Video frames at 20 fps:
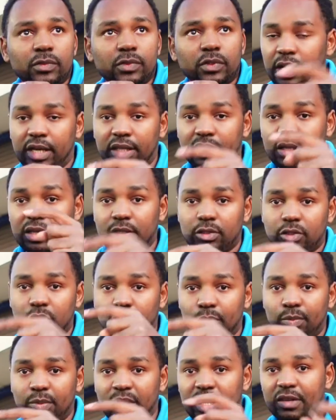Like this
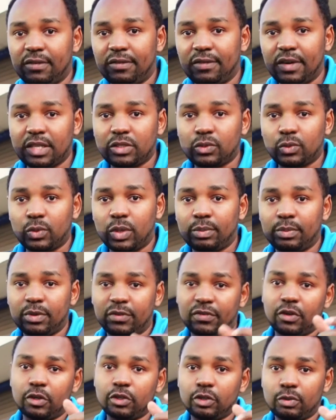should be the first one
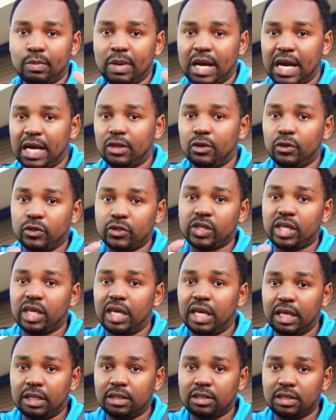before you buy those
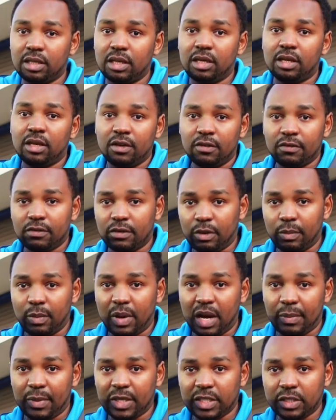kits from
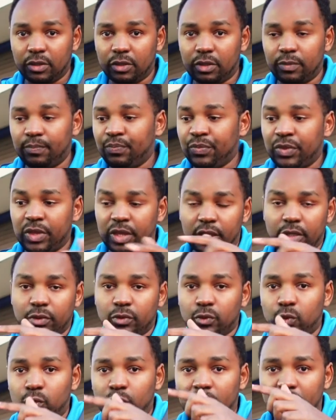Amazon. This
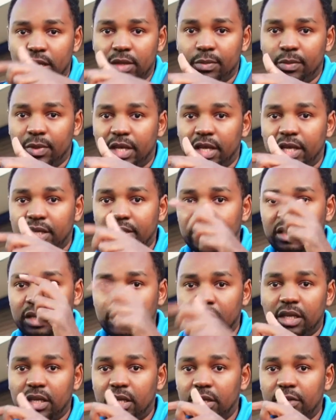will eliminate the
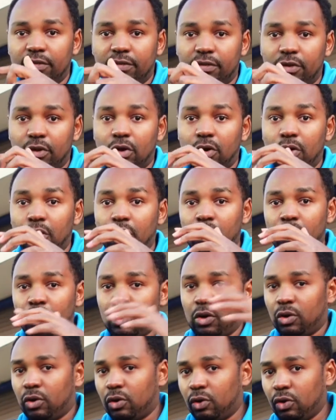need for
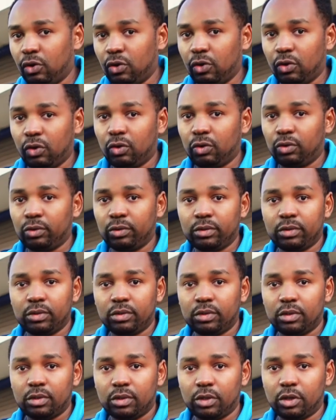whole
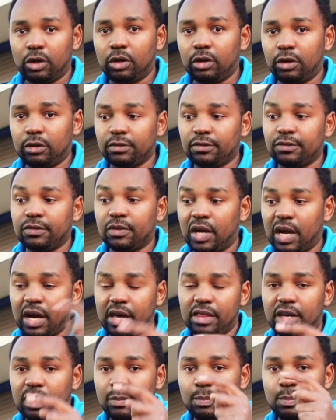lot of
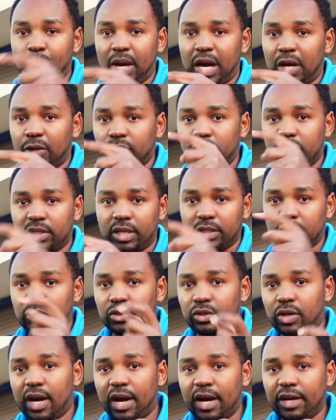other mounts that
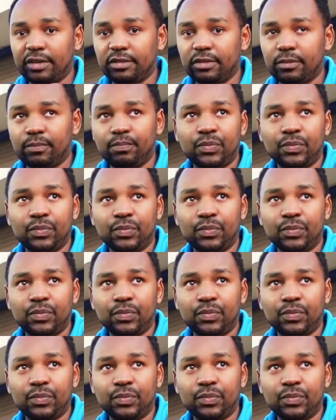you have.